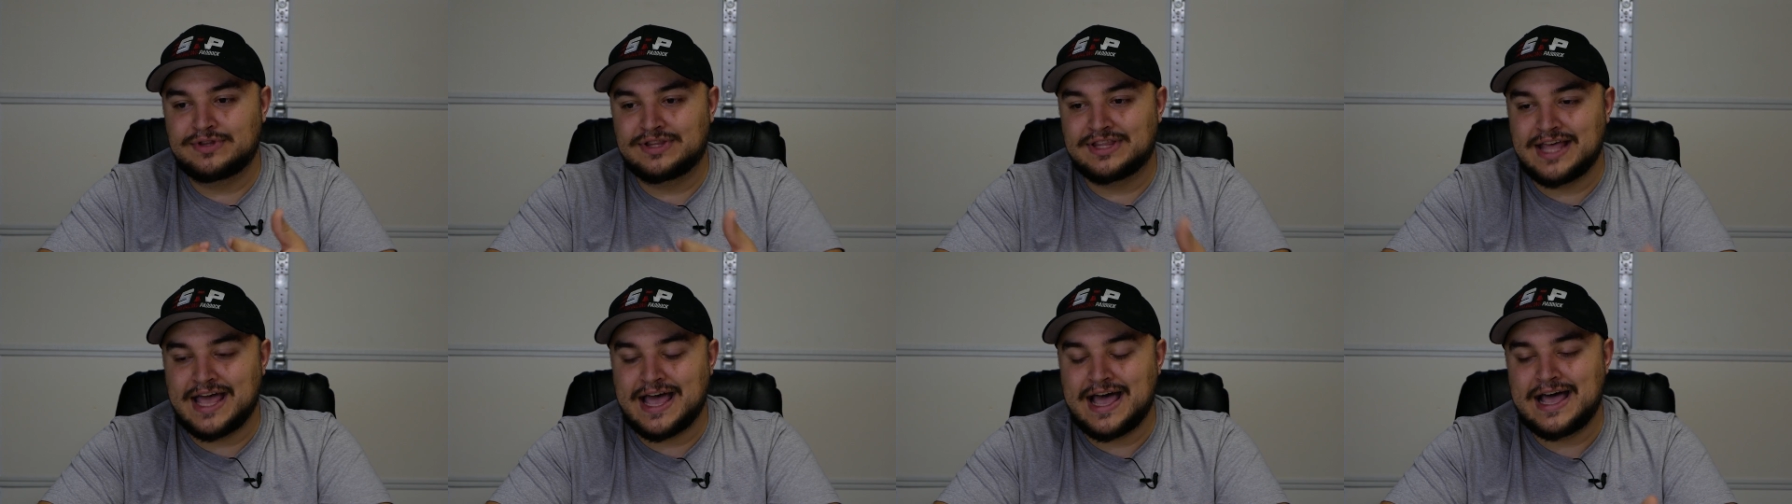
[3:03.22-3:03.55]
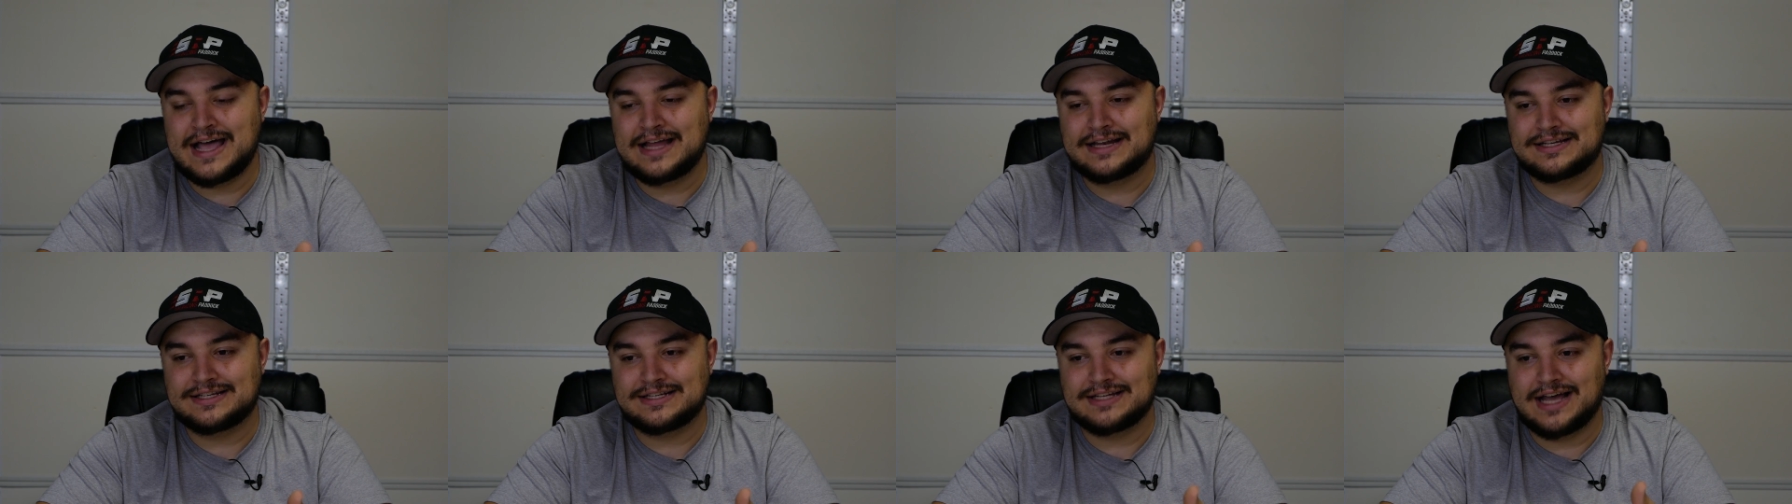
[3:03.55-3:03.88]

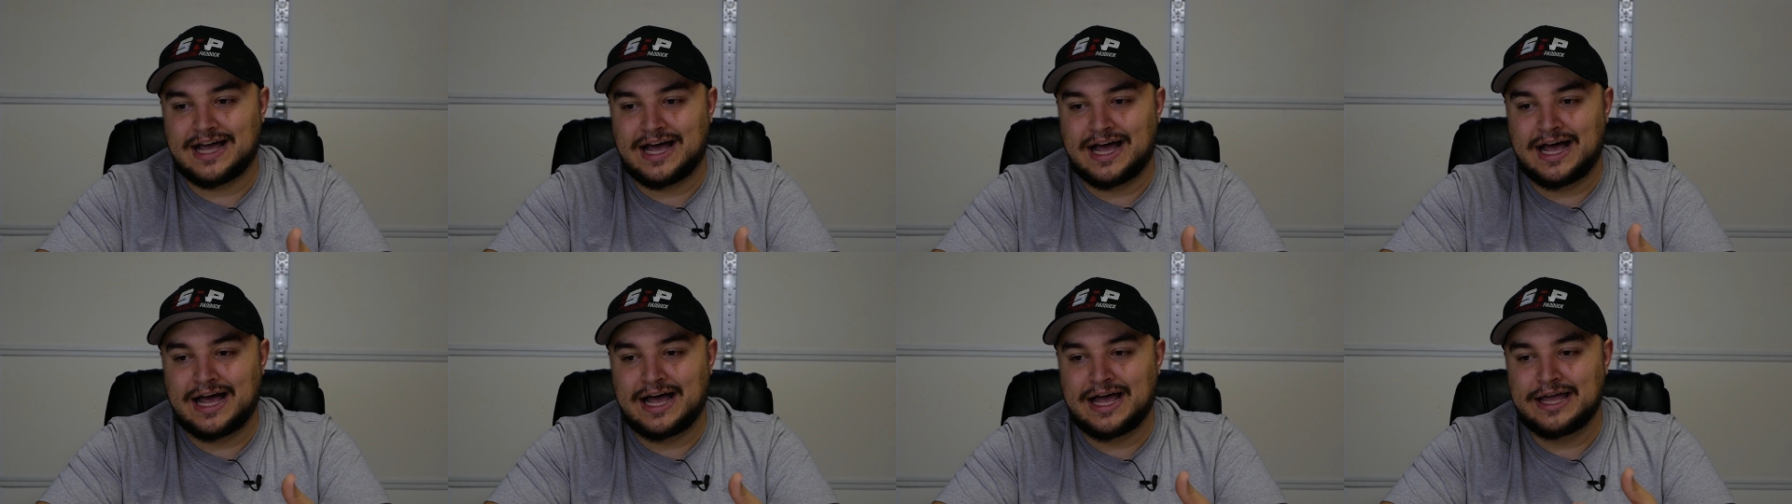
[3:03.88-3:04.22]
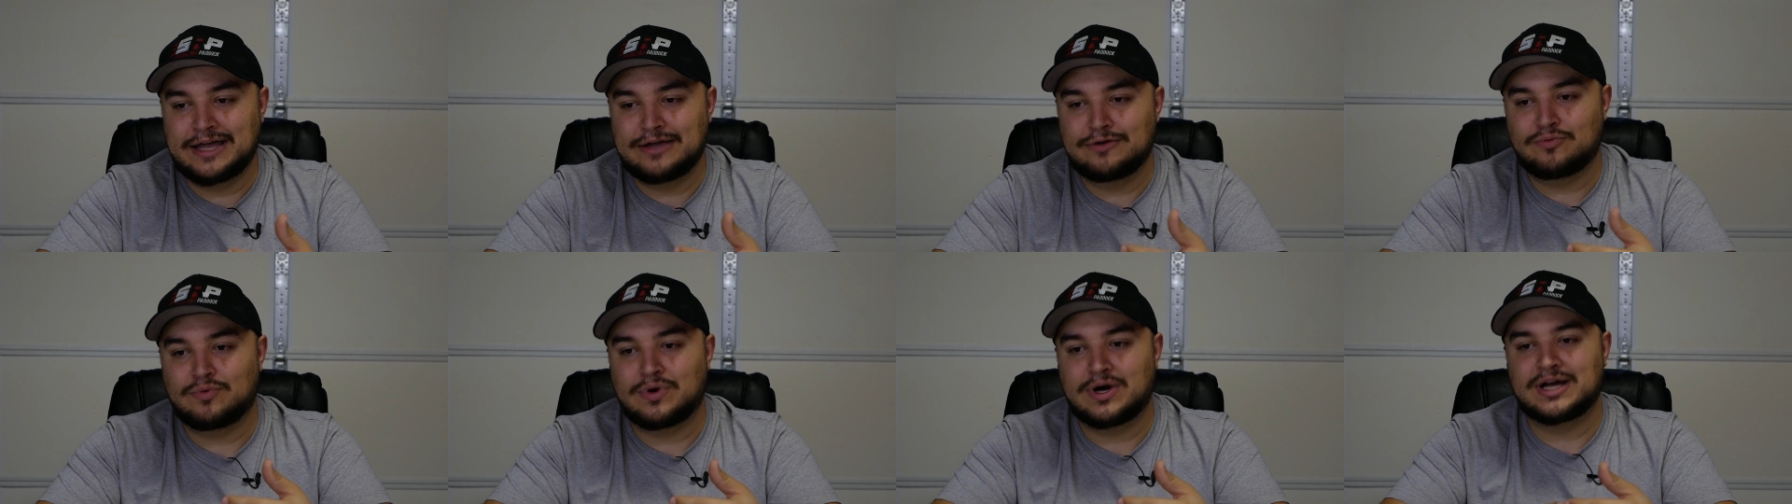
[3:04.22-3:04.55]
that,
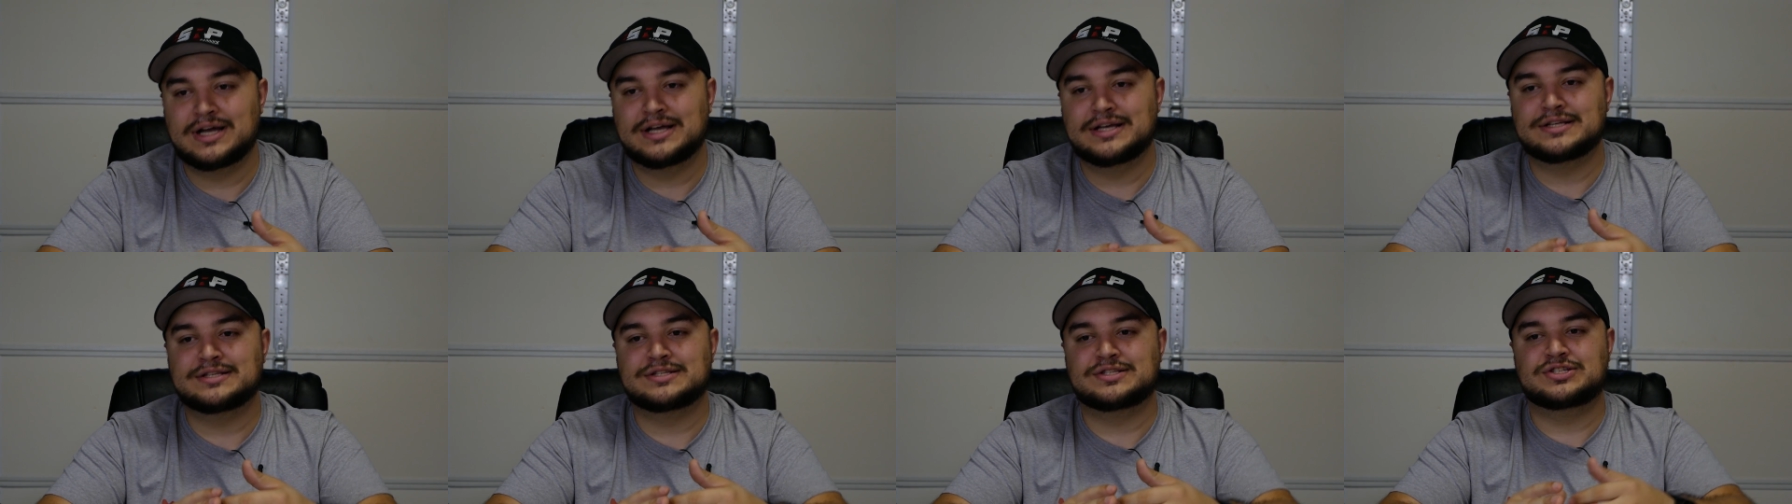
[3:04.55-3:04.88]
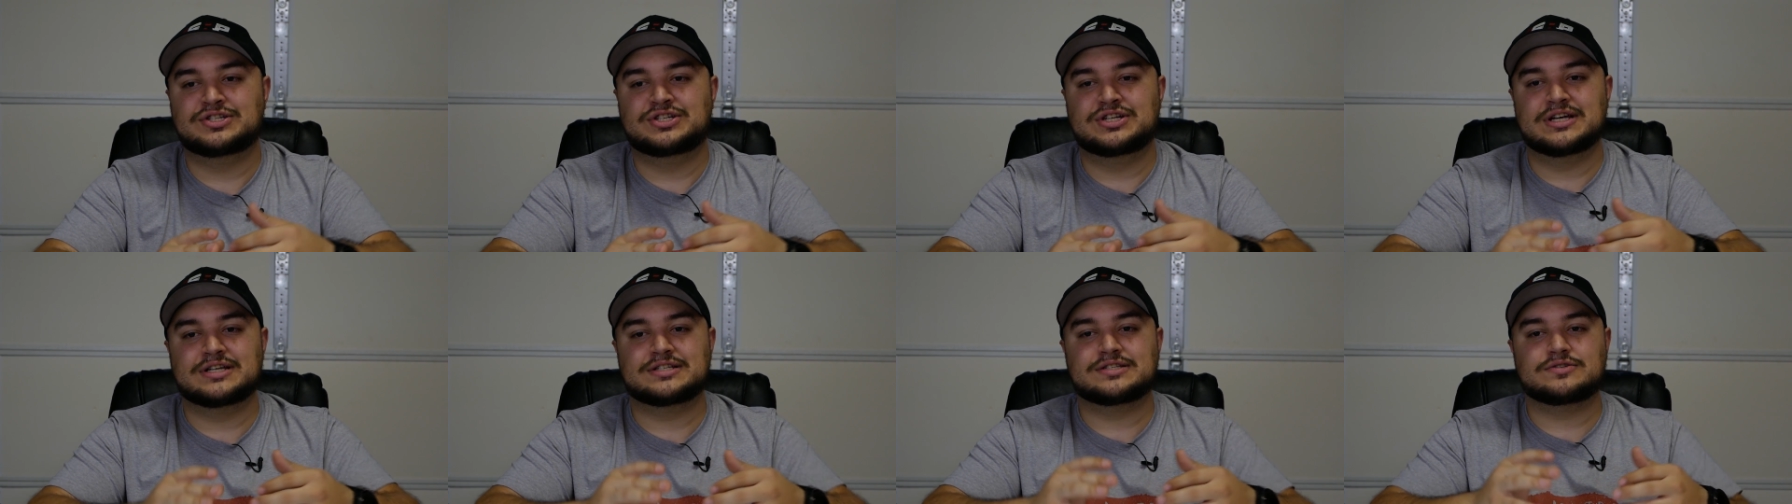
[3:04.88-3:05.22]
I was
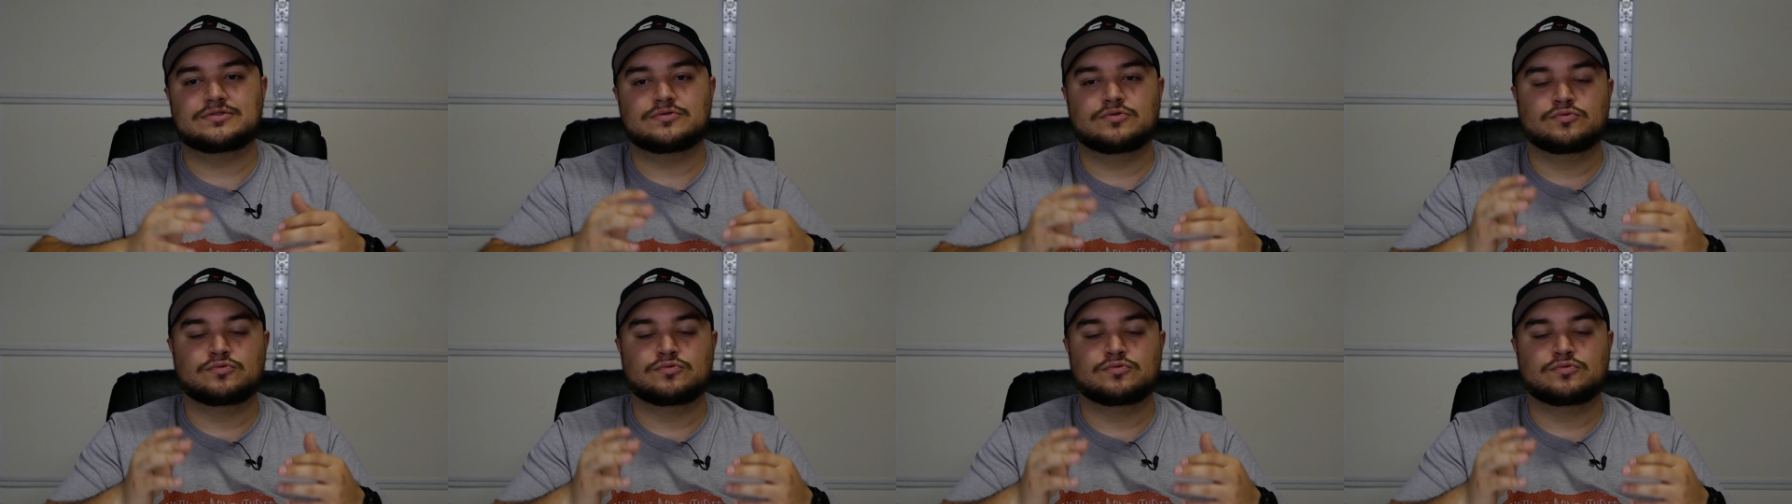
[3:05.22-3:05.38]
just